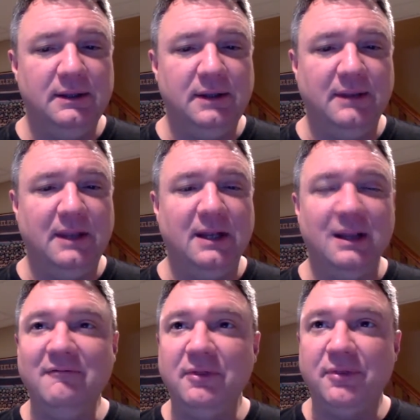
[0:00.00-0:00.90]

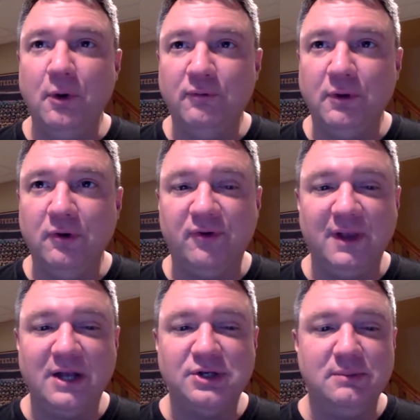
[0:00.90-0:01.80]
11th overall
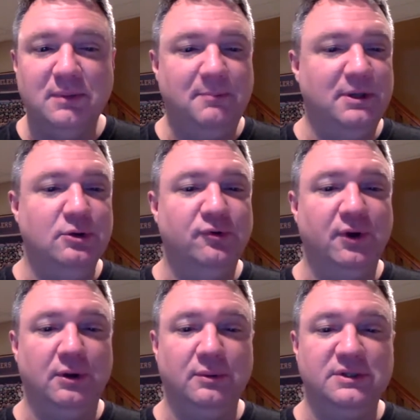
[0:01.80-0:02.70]
selection might be
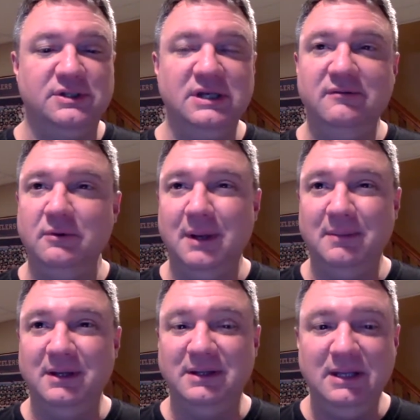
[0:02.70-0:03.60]
used on a receiver,
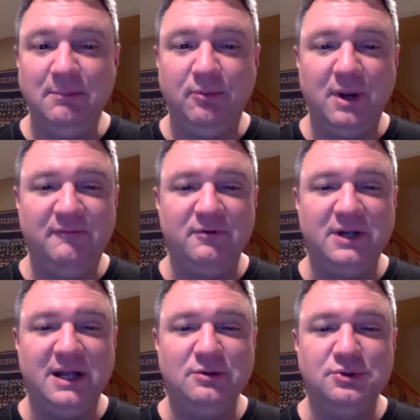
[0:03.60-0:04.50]
maybe a deep threat for
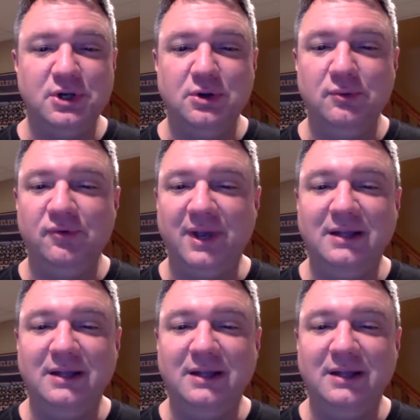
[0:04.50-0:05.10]
Daniel Jones.